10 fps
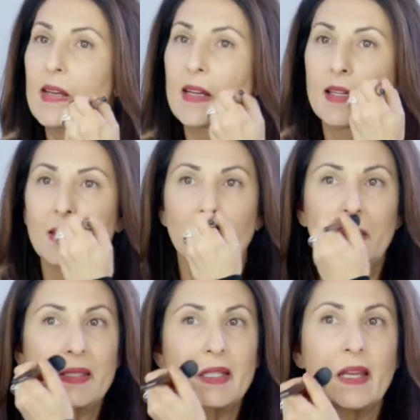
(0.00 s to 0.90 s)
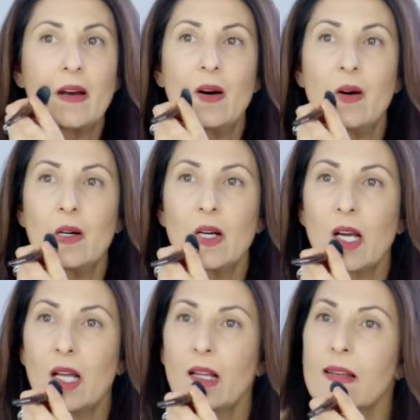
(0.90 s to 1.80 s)
And as you can tell,
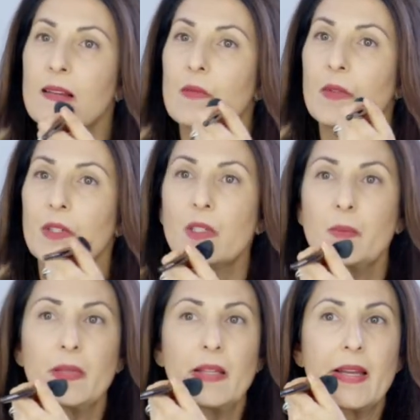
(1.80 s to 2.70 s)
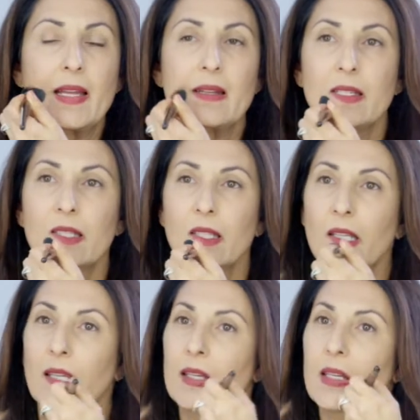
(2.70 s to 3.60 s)
once you blend,
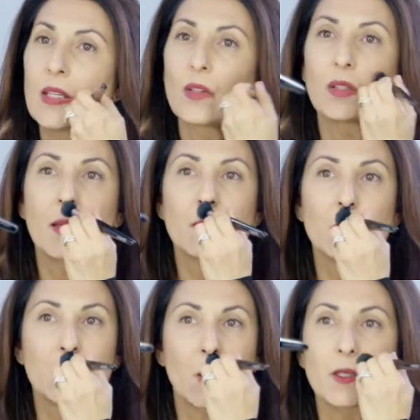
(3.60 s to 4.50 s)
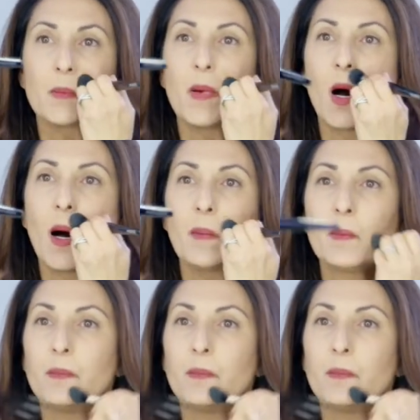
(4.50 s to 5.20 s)
your lips will start to pop.